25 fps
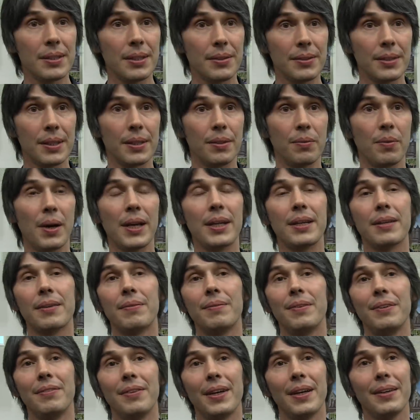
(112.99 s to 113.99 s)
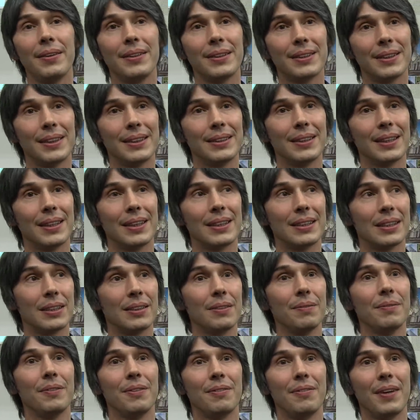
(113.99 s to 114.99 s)
It was in the Wacom Review. So it's a
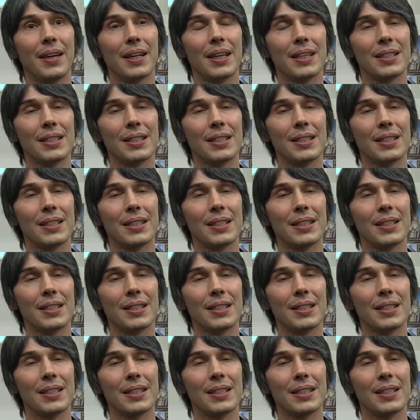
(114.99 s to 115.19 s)
government figure.